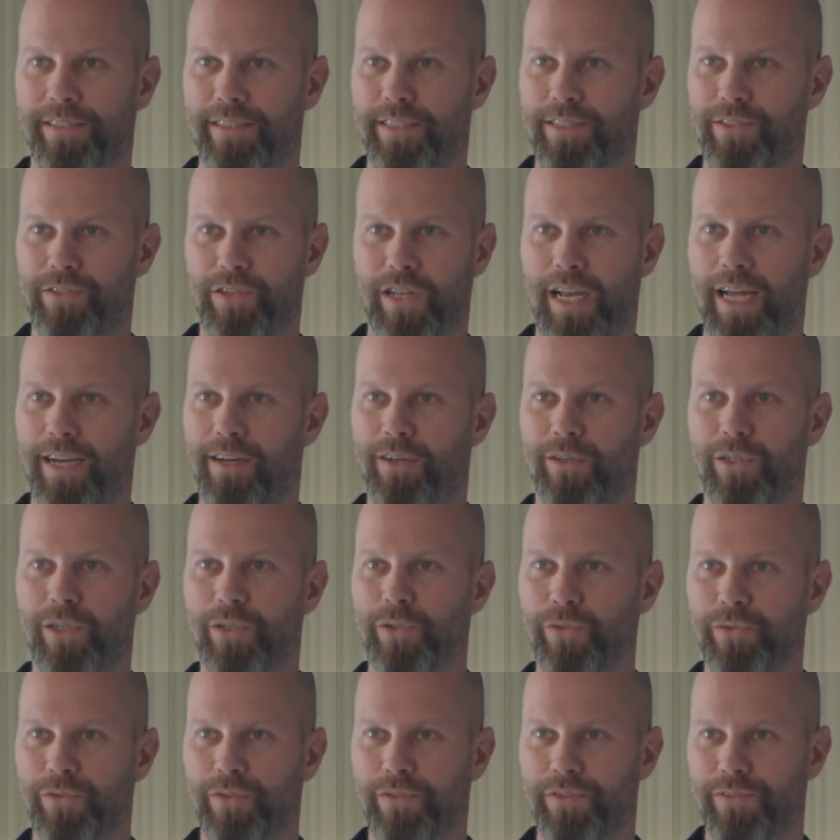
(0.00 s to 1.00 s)
It's like
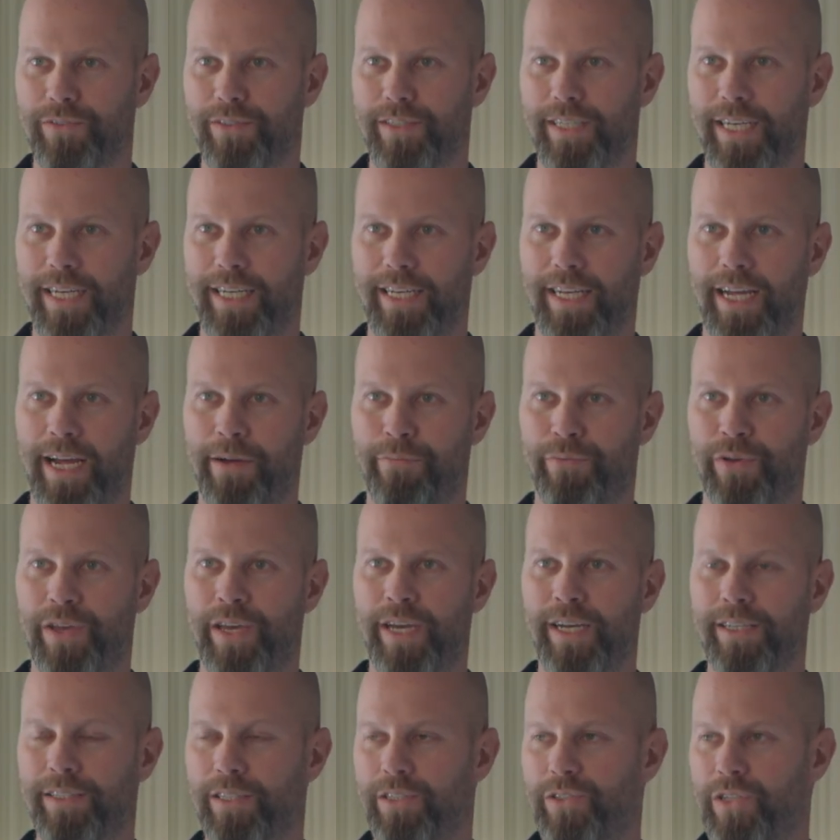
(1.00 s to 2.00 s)
gold. And every
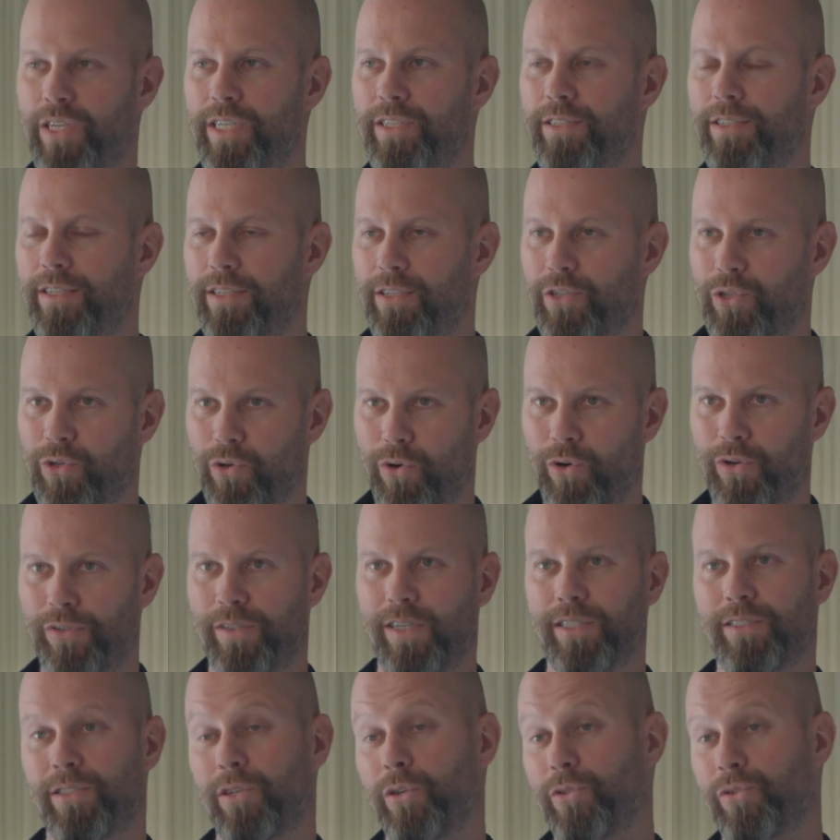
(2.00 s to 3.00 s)
year the season is short.
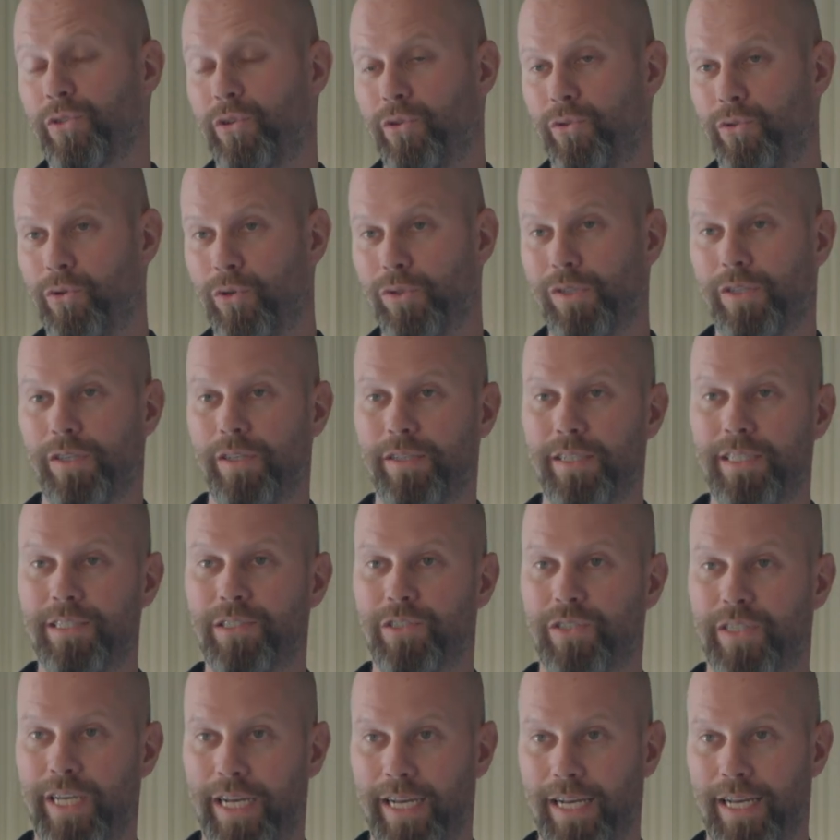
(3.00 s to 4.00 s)
That's also good. It needs
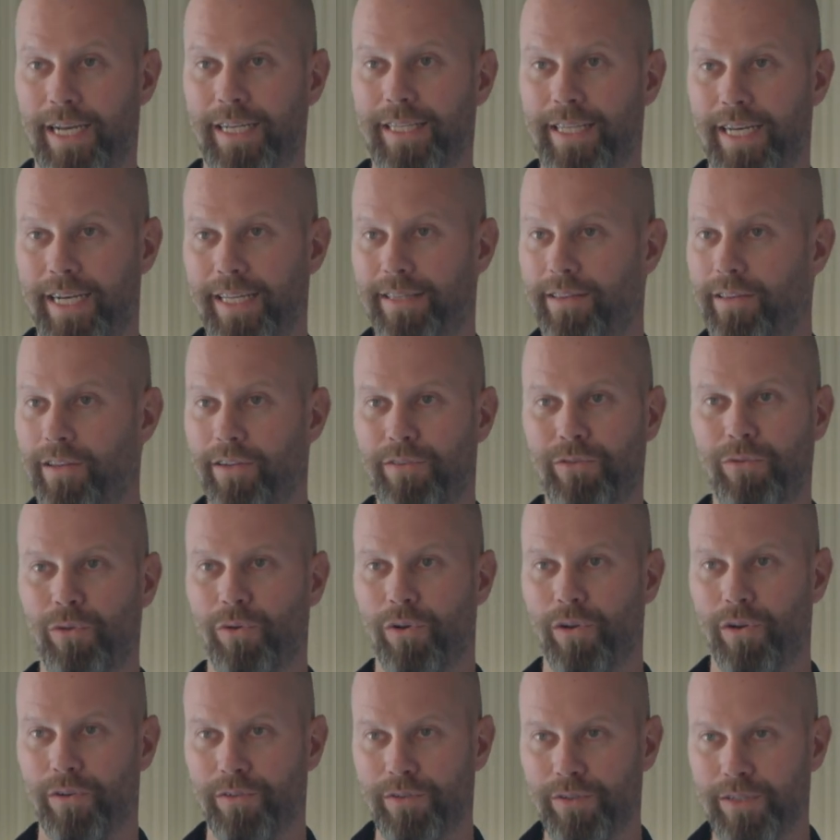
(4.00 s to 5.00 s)
to stay like that, not too
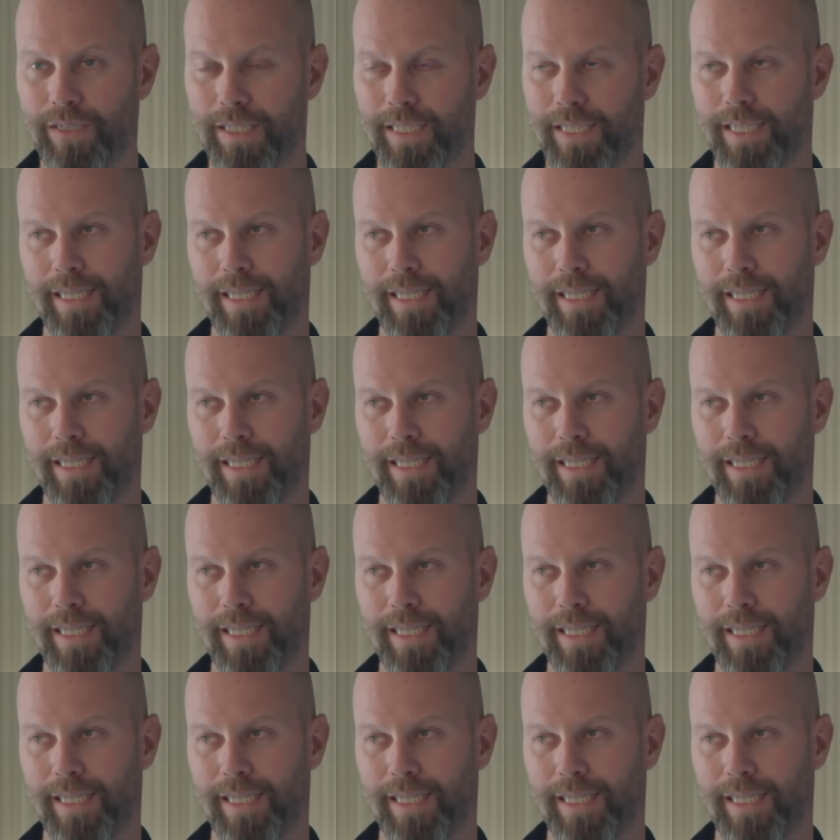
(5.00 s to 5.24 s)
long.